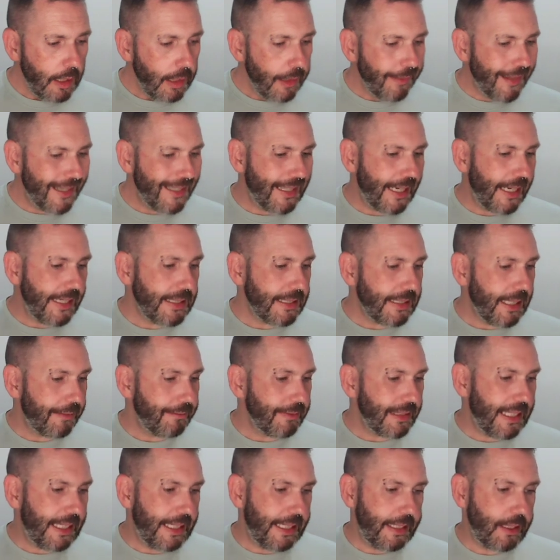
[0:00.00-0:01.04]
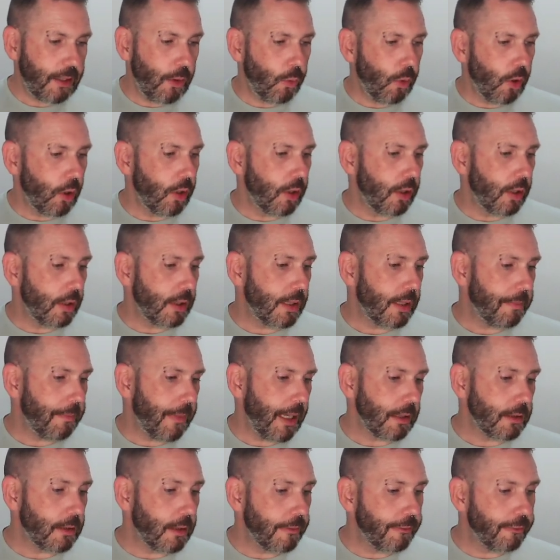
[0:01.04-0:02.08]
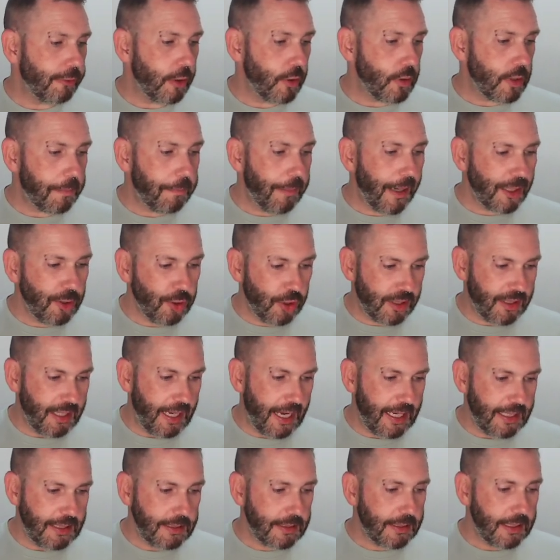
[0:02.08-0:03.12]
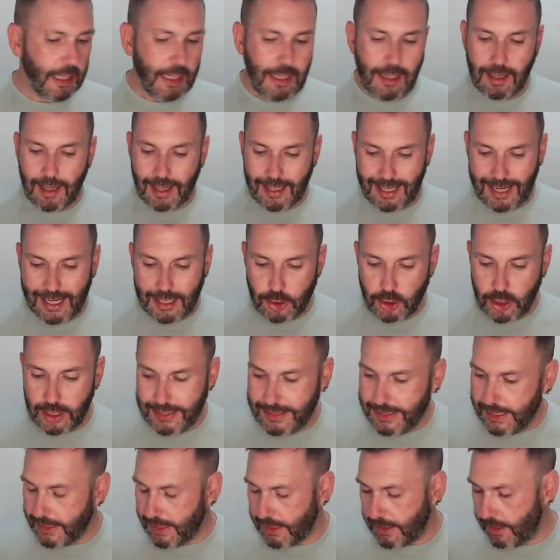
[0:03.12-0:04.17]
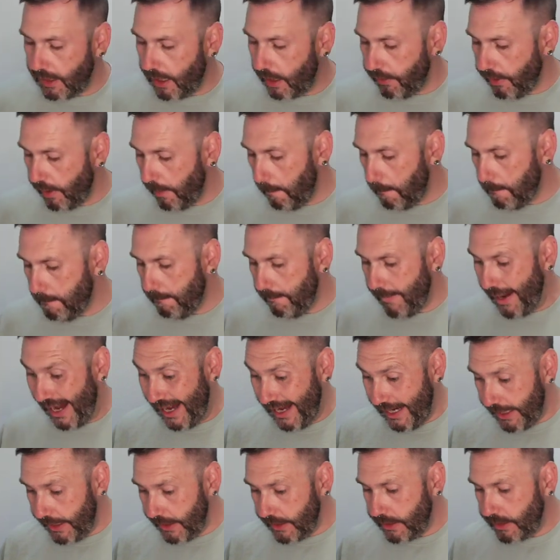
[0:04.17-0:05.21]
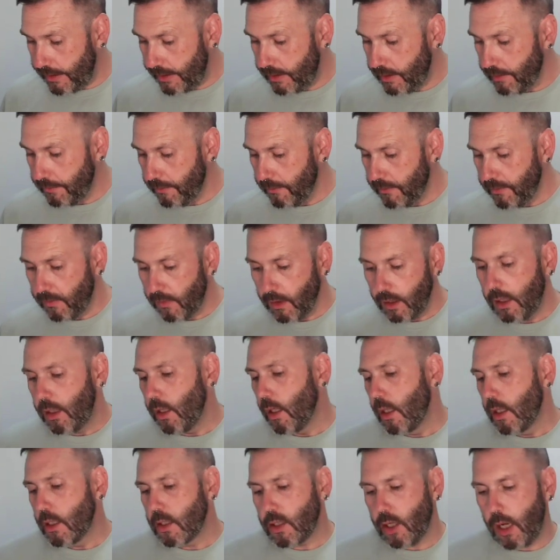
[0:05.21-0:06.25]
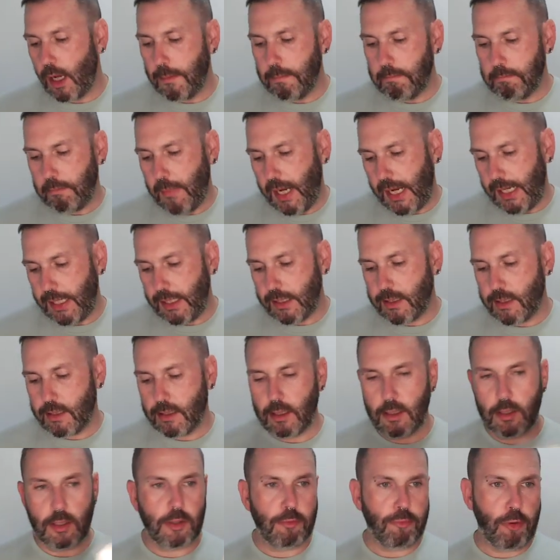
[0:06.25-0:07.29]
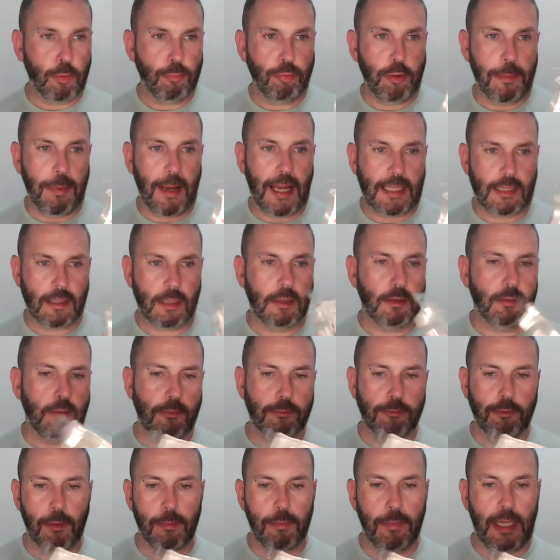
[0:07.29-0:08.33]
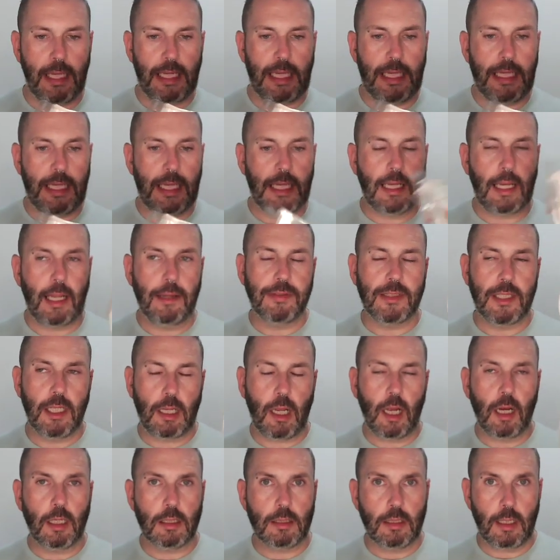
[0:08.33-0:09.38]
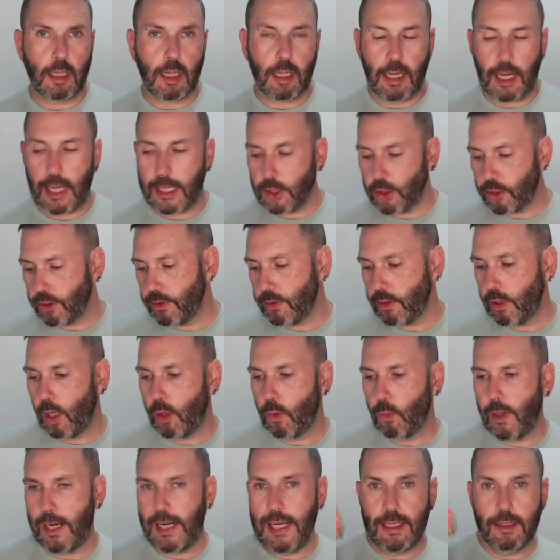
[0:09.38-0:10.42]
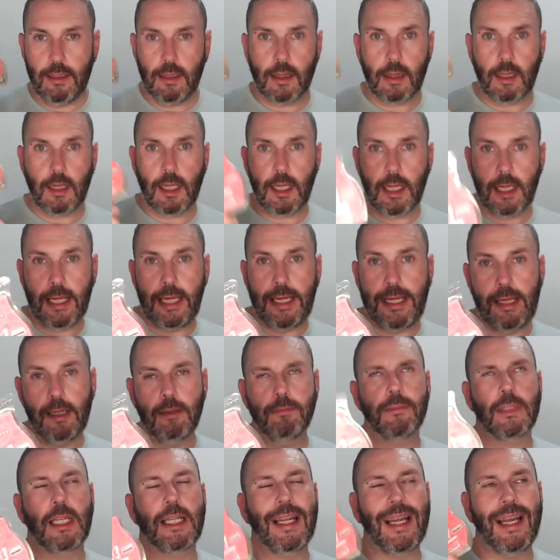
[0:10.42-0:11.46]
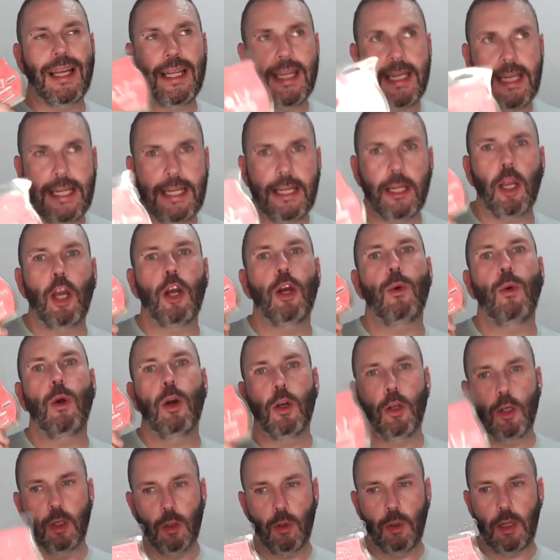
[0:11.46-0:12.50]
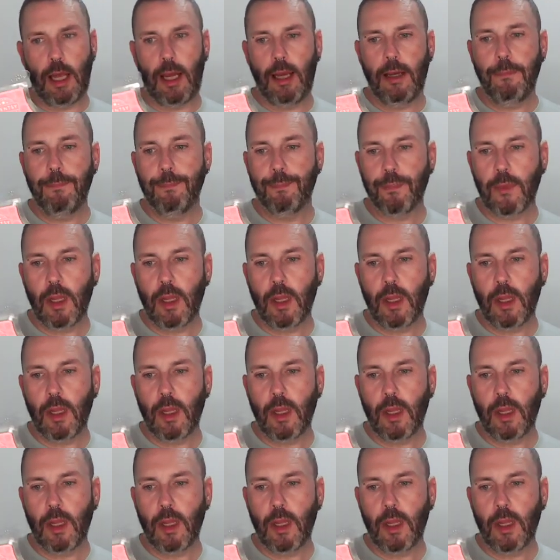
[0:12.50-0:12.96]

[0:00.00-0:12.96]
Then day 17 was Melted Fruit Punch Scent, and I actually did another mix. So I mixed Strawberry Basil from the Life's a Garden collection with Kahiko Hula,